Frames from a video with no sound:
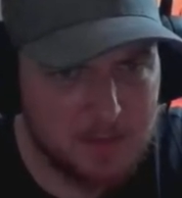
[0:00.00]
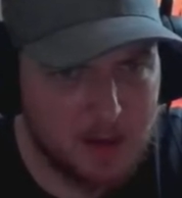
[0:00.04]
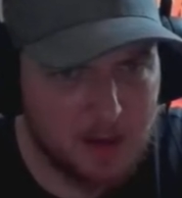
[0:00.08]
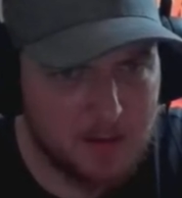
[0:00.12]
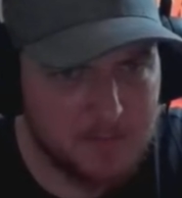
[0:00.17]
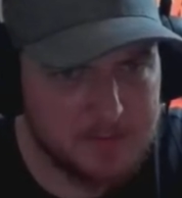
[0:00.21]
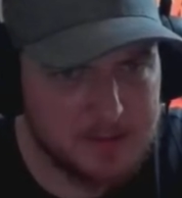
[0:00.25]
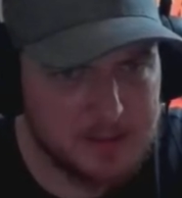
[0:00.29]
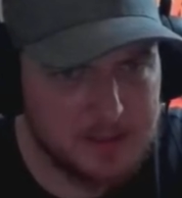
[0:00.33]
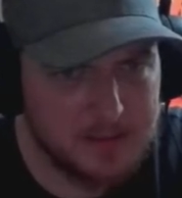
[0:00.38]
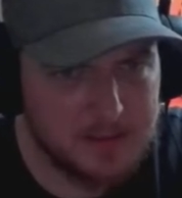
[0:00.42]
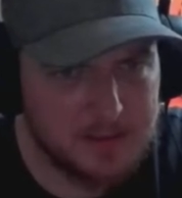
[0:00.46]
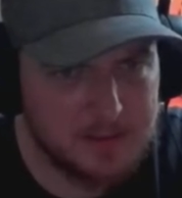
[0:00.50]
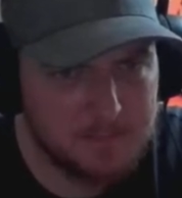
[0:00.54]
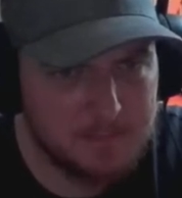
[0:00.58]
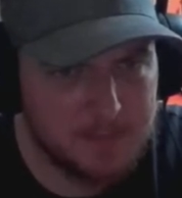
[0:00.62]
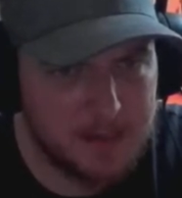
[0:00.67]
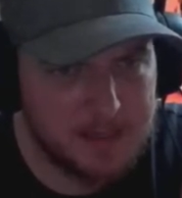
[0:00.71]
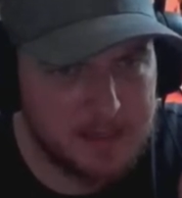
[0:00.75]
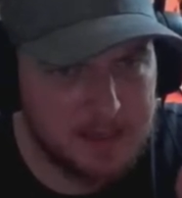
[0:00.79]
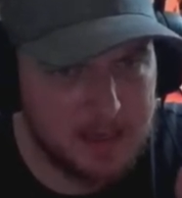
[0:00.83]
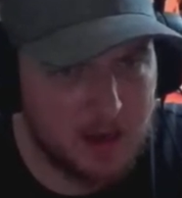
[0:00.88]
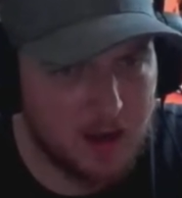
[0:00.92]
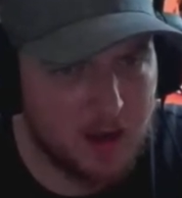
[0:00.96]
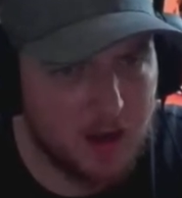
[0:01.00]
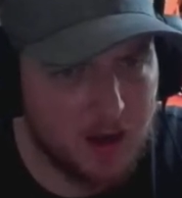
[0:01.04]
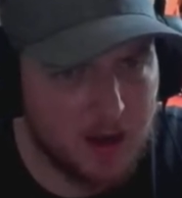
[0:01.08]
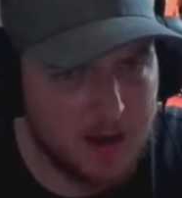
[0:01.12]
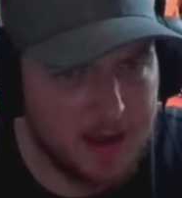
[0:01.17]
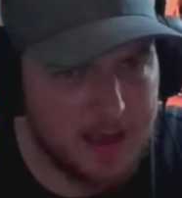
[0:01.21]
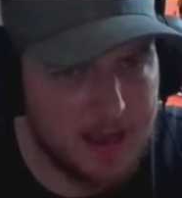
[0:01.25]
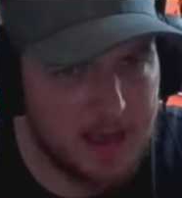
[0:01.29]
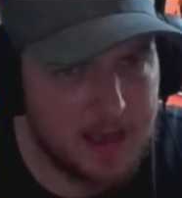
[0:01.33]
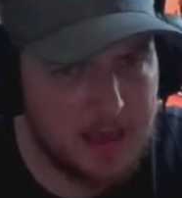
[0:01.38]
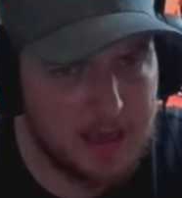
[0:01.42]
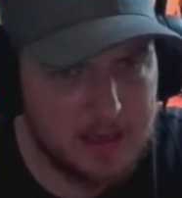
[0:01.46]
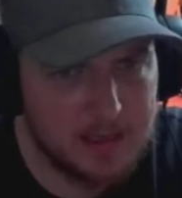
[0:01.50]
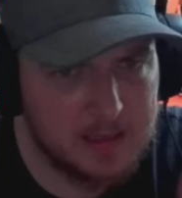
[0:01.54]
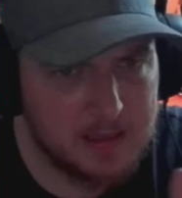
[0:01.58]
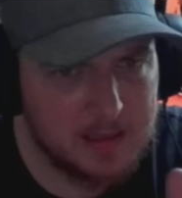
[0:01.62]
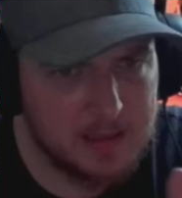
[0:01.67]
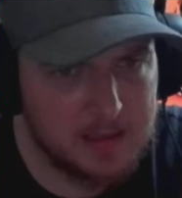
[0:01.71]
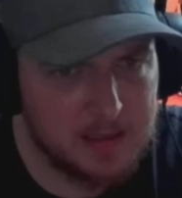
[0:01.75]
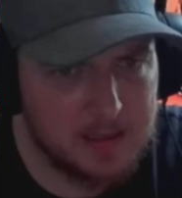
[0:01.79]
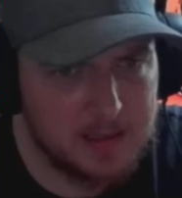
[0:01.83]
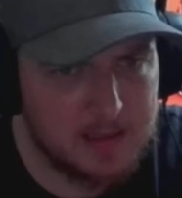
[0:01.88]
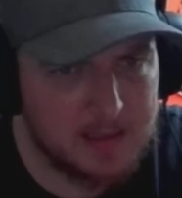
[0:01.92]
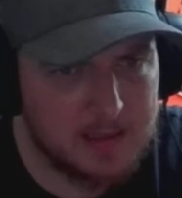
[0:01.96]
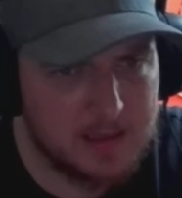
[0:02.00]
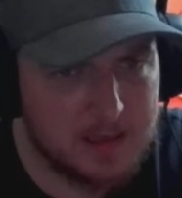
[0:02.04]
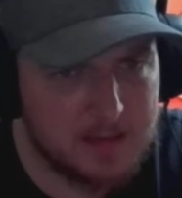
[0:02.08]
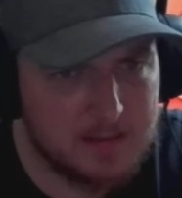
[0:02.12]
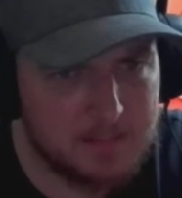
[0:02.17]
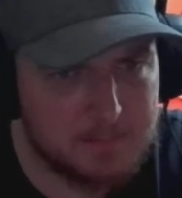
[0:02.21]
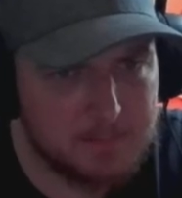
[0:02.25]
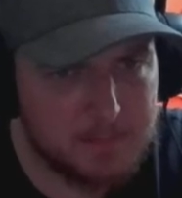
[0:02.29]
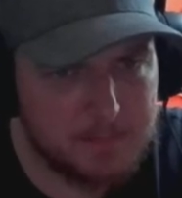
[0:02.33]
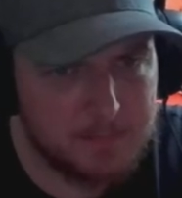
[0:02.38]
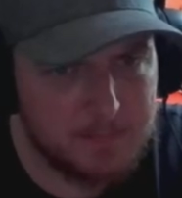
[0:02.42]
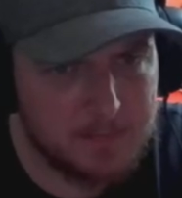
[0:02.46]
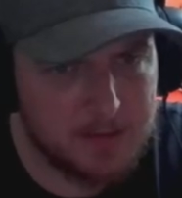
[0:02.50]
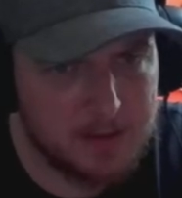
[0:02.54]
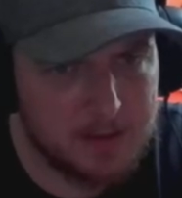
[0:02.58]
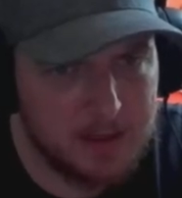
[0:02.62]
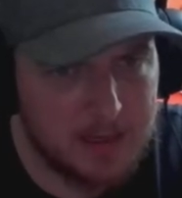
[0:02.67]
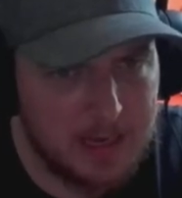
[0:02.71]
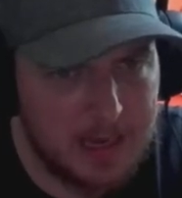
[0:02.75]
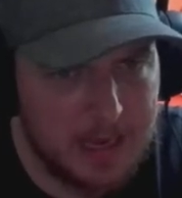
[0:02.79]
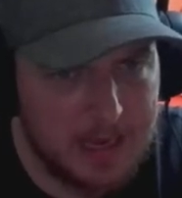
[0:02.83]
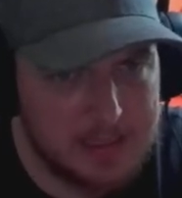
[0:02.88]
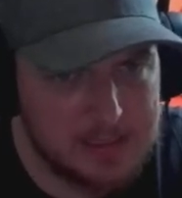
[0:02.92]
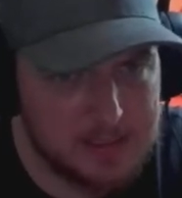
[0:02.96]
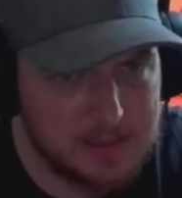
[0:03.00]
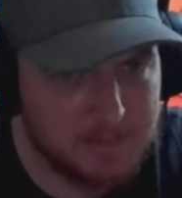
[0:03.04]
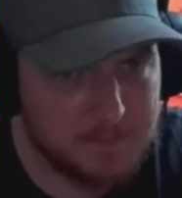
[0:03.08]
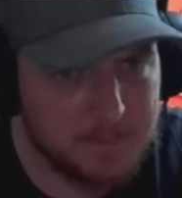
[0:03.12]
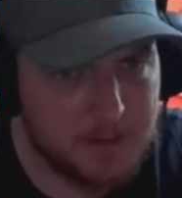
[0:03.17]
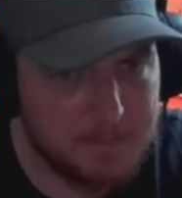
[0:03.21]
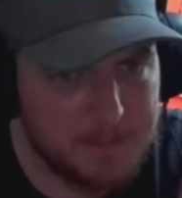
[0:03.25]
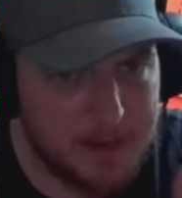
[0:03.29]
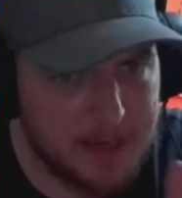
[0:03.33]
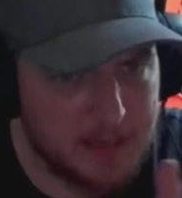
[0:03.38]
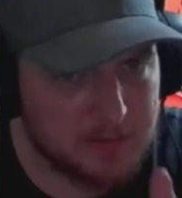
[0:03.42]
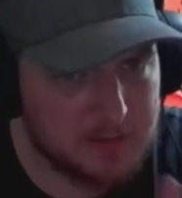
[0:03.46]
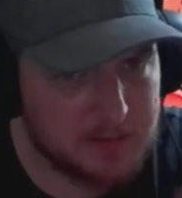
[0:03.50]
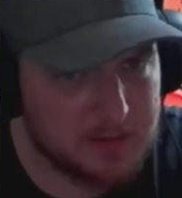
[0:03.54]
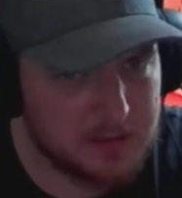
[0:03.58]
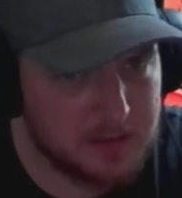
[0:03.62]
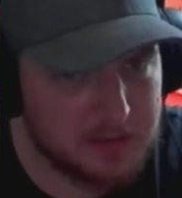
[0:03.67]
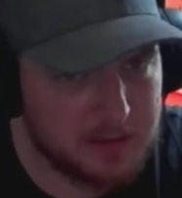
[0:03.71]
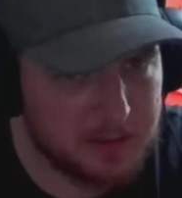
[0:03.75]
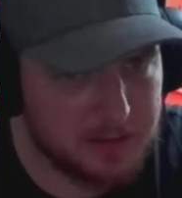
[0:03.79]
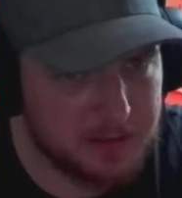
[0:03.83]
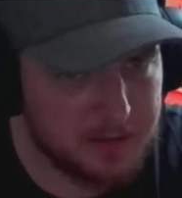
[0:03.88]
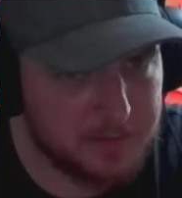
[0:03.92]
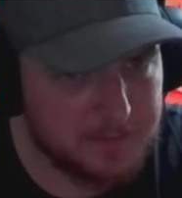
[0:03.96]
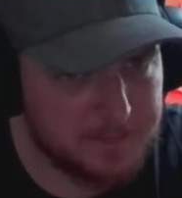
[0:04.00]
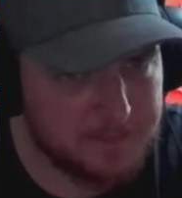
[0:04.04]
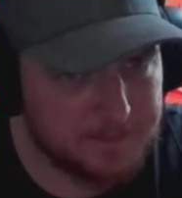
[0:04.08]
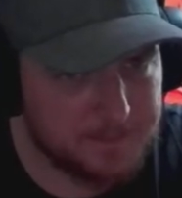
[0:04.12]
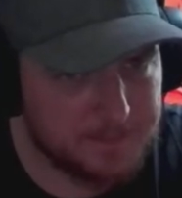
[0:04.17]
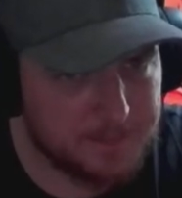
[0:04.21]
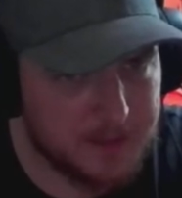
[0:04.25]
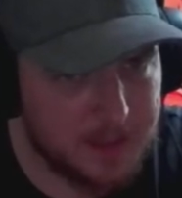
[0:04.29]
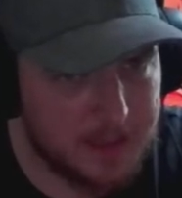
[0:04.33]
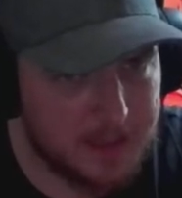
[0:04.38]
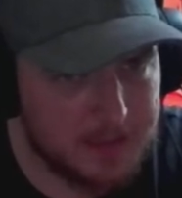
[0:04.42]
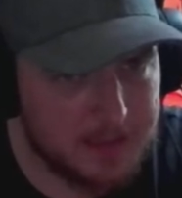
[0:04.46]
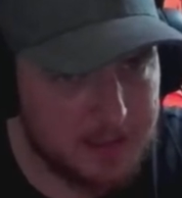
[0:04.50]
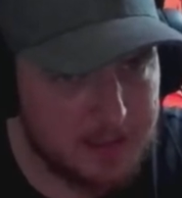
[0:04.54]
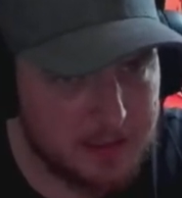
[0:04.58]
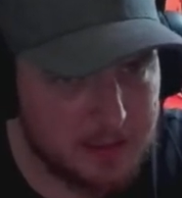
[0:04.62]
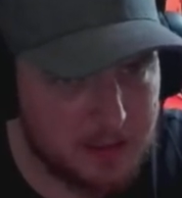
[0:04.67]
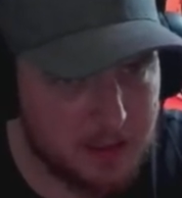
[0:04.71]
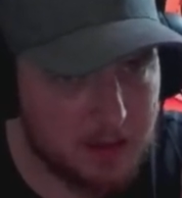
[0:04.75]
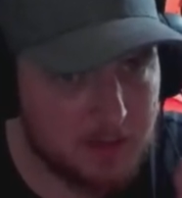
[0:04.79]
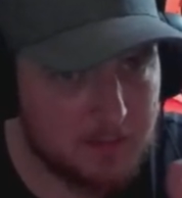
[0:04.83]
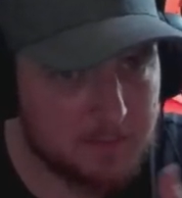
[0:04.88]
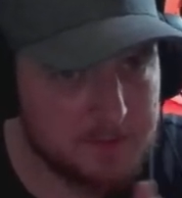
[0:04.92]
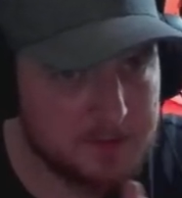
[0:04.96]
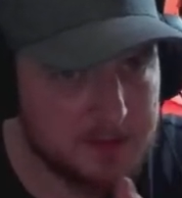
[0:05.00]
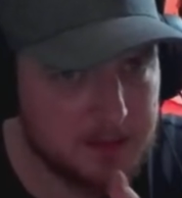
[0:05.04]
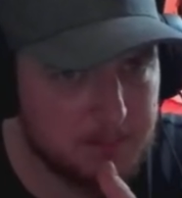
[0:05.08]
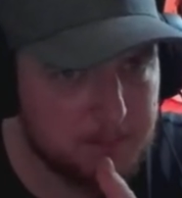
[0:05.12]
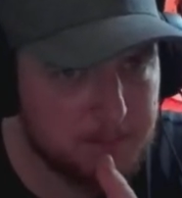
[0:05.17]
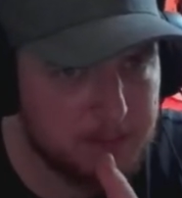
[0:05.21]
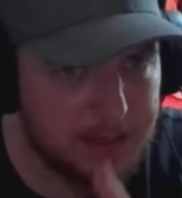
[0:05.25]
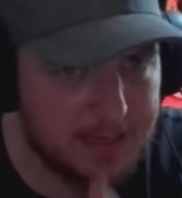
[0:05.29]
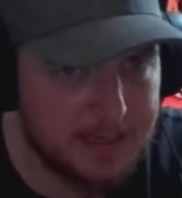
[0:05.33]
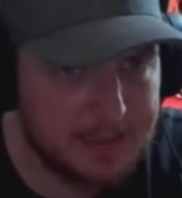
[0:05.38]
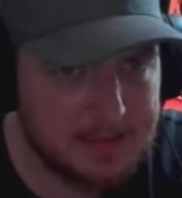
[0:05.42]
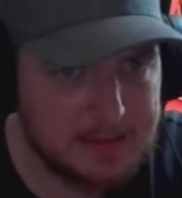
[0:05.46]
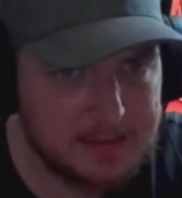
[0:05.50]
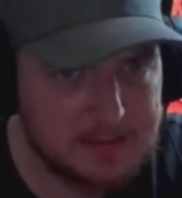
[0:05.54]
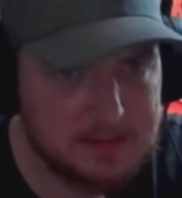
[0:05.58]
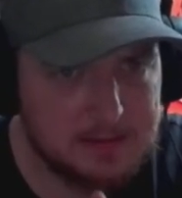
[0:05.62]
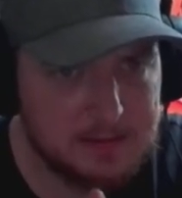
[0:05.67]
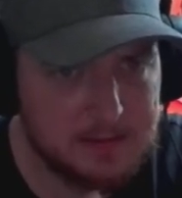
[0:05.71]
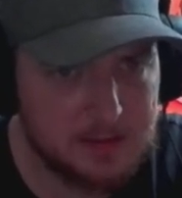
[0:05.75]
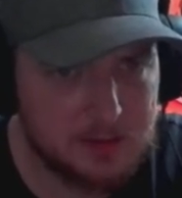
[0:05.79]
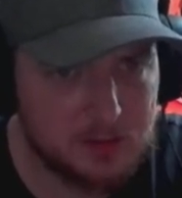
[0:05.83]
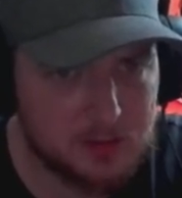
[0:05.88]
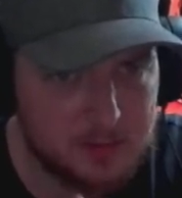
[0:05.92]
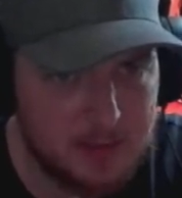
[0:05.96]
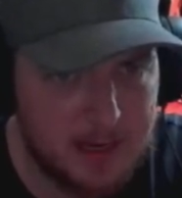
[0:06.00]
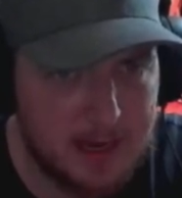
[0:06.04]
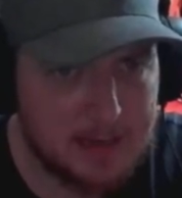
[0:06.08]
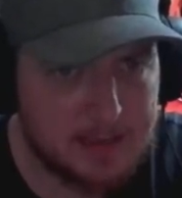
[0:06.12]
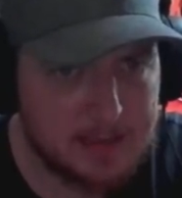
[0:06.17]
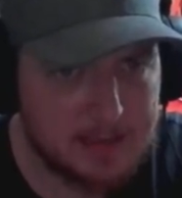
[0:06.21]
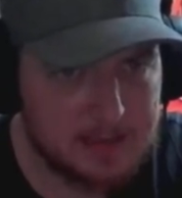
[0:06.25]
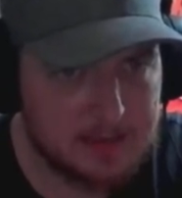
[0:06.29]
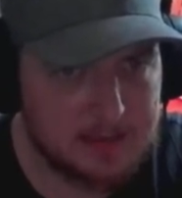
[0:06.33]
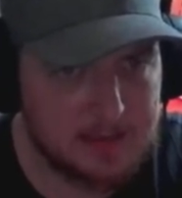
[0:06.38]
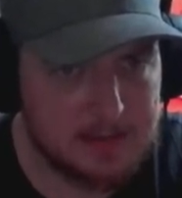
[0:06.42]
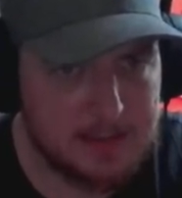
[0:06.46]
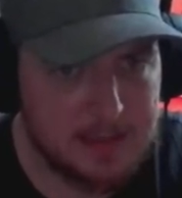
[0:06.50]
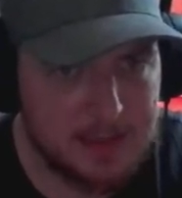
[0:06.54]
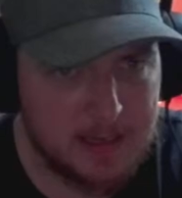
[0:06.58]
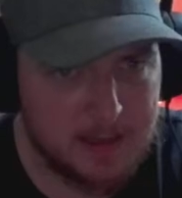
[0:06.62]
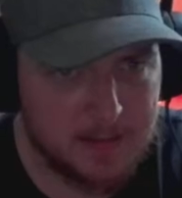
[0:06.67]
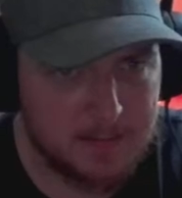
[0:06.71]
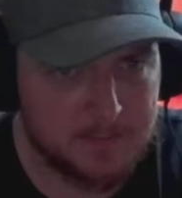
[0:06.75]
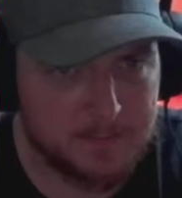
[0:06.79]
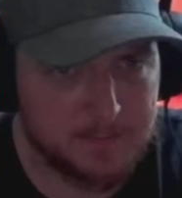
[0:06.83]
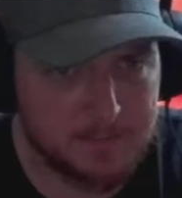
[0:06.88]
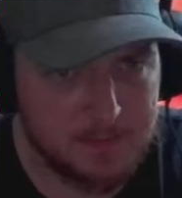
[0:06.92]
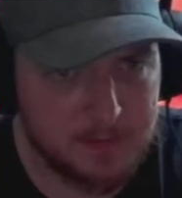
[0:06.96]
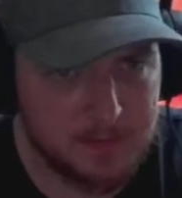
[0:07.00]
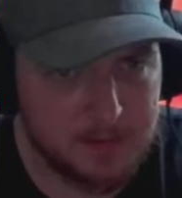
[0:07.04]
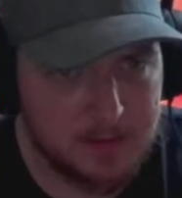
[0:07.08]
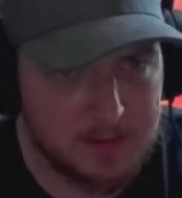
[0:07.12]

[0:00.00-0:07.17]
Obviously you can make it higher as I'm about to do, and then you obviously place the track down.